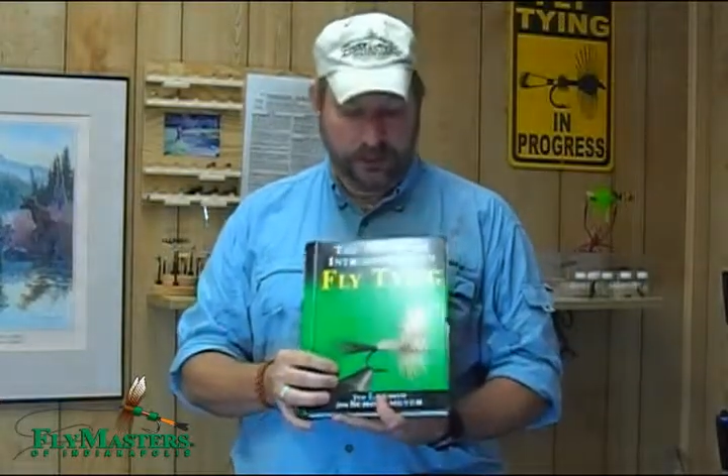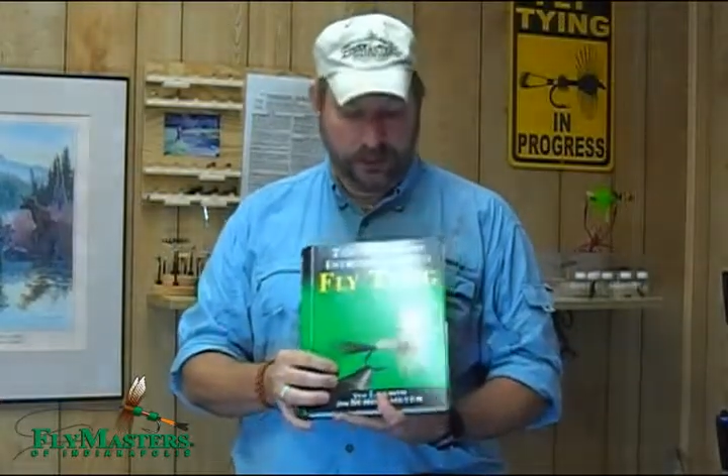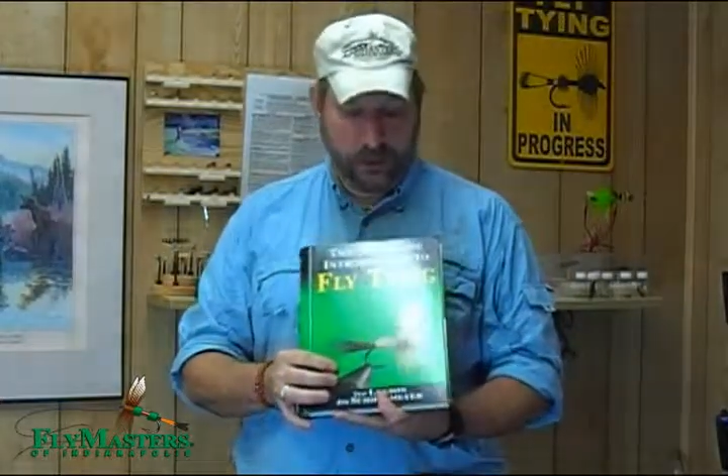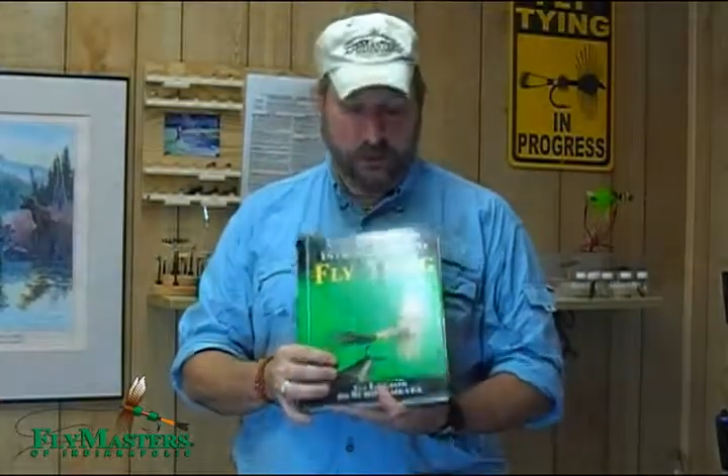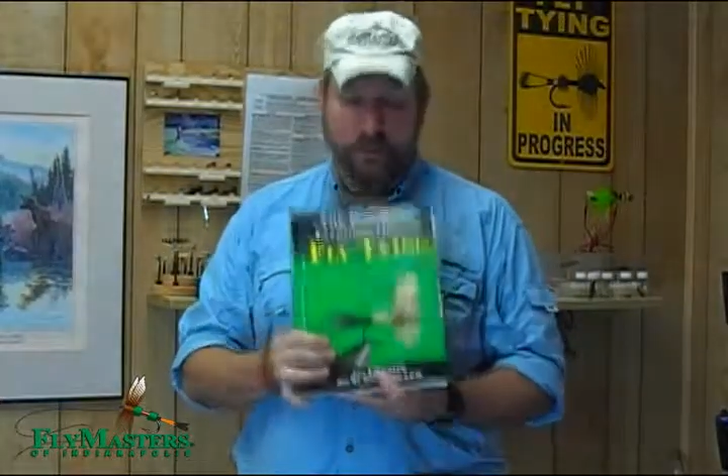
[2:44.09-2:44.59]

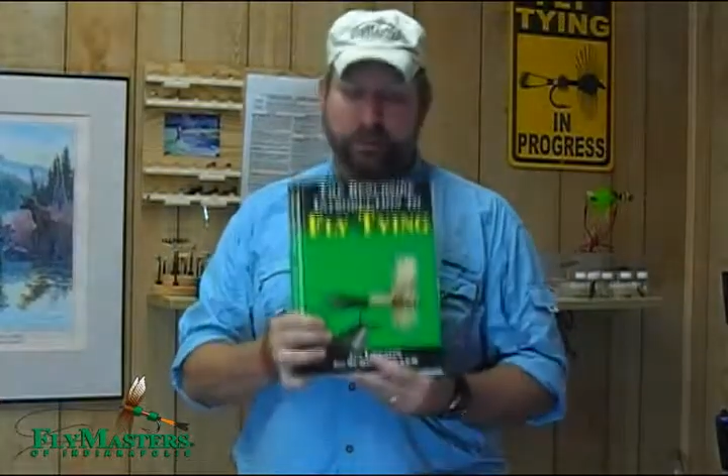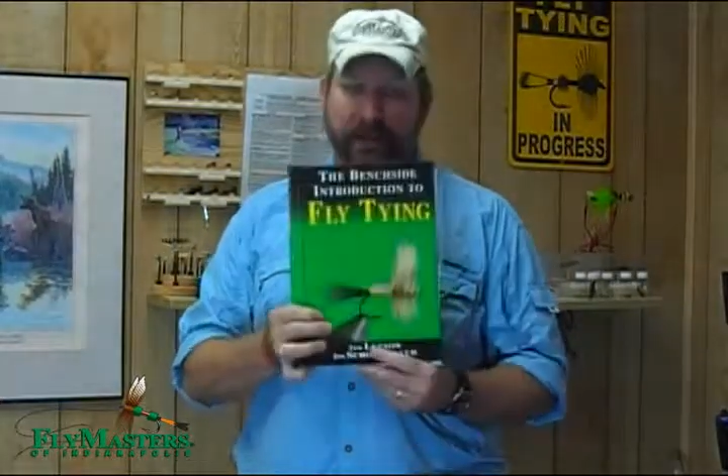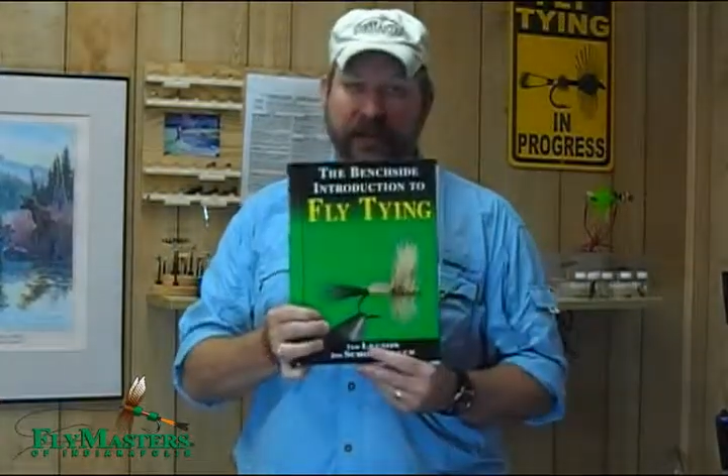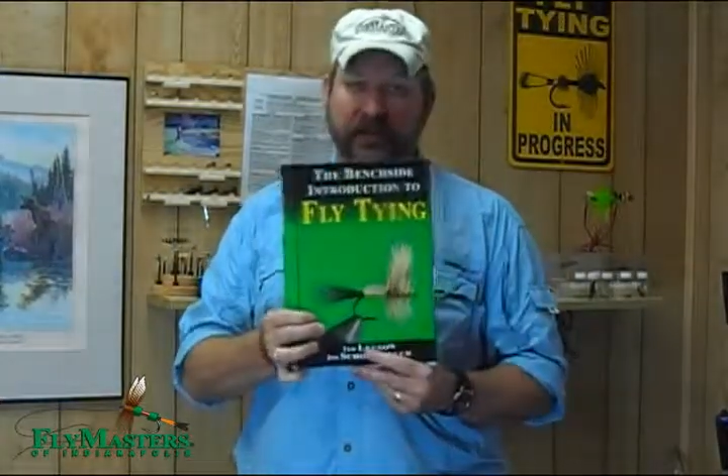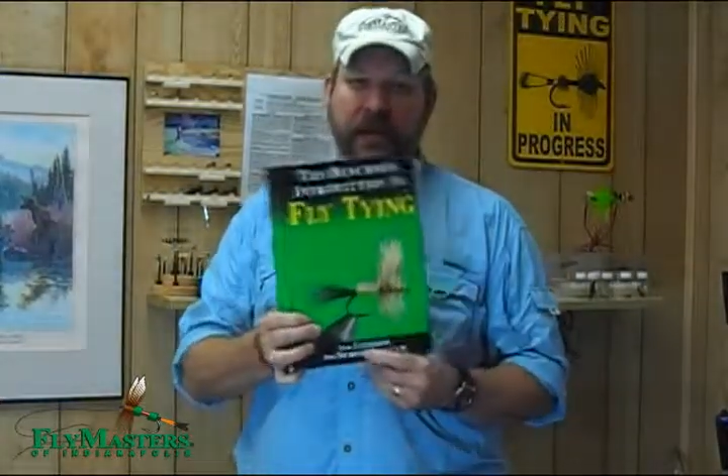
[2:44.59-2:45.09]
So the
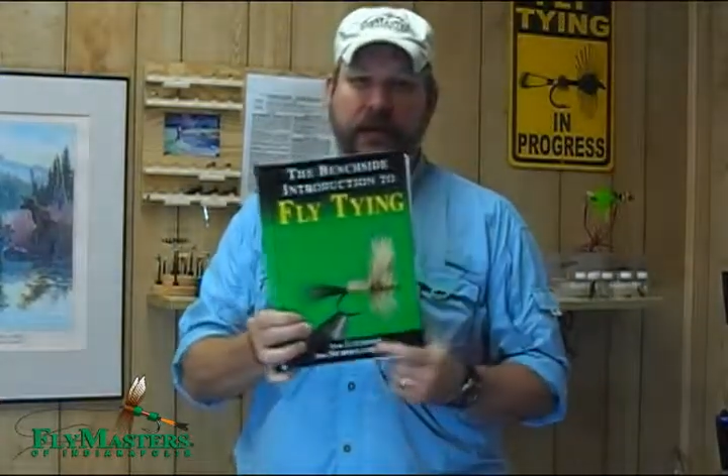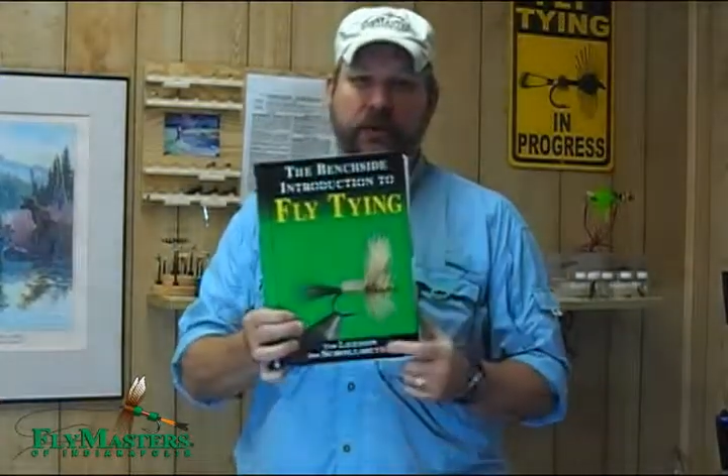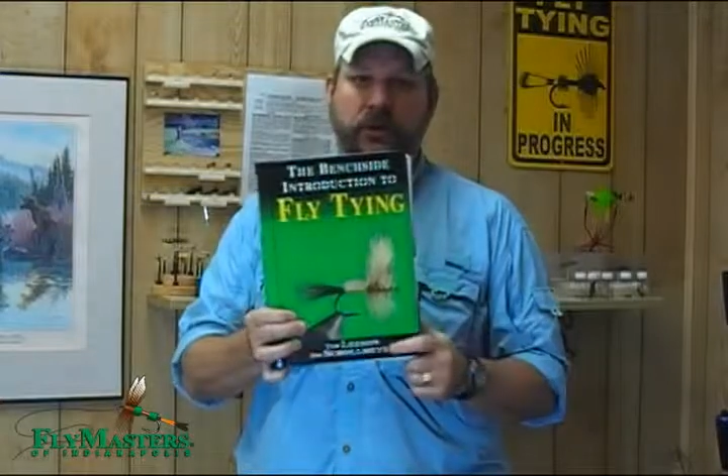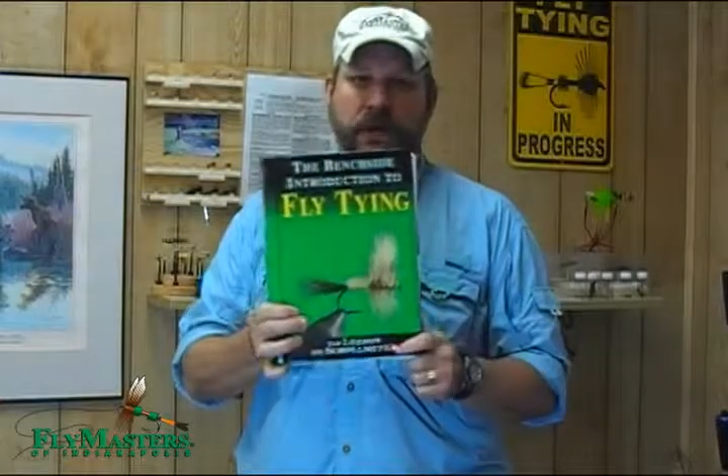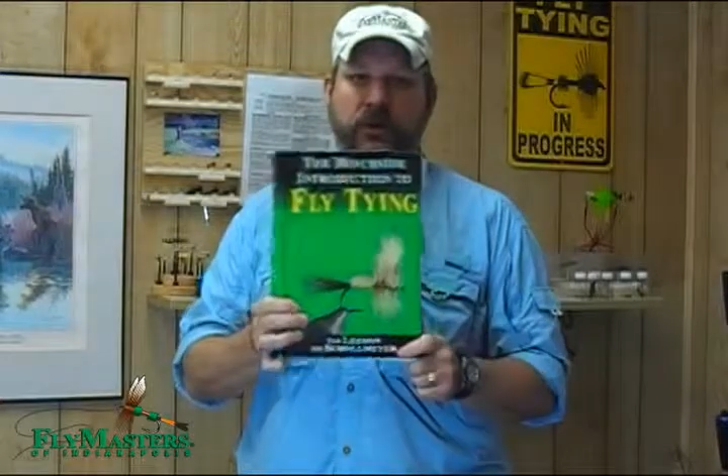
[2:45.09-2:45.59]
Benchside
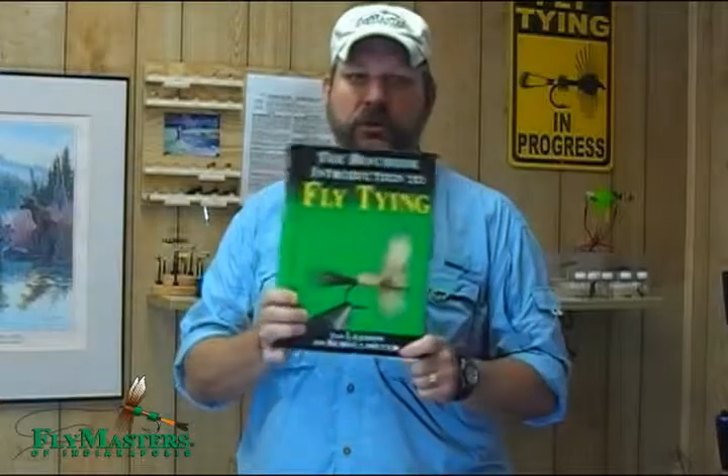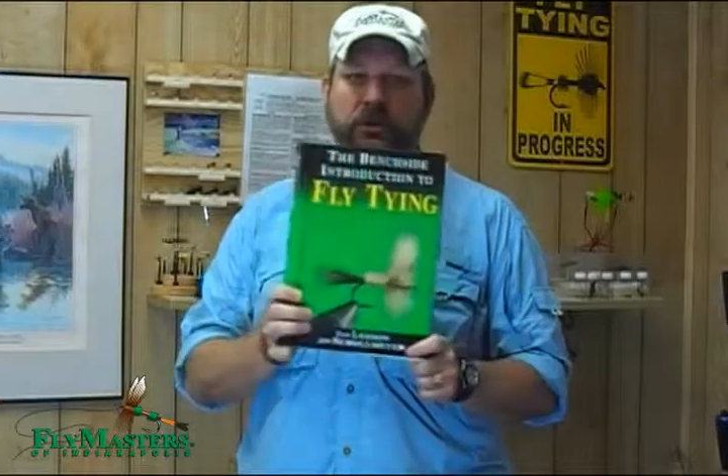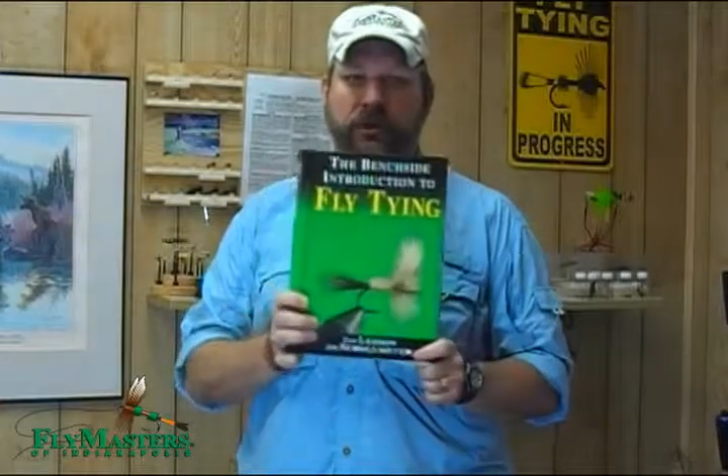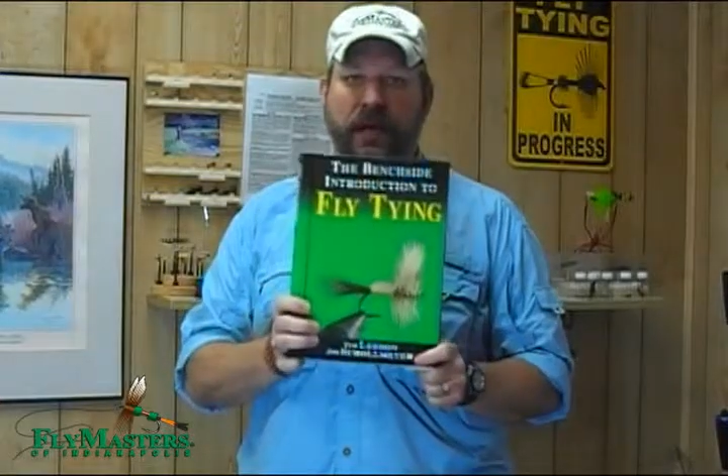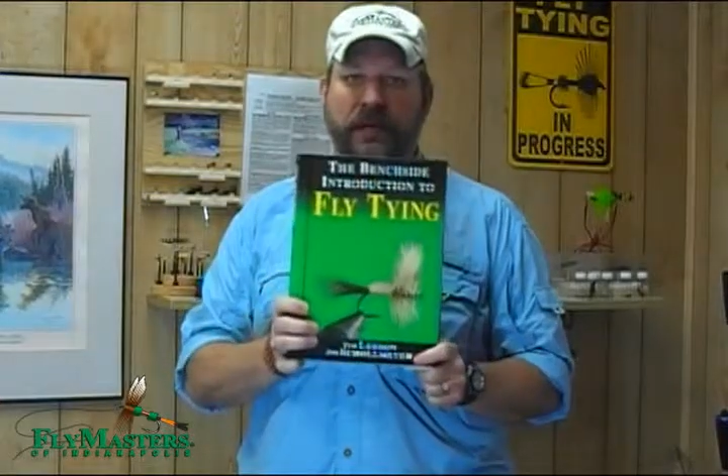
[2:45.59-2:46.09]
Introduction to
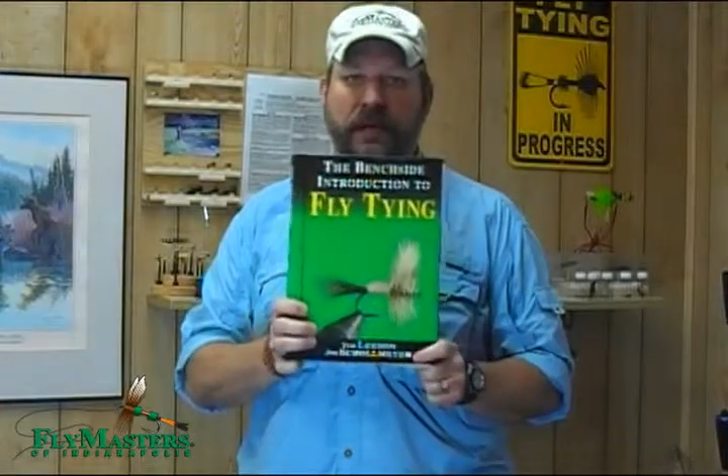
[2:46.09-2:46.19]
Fly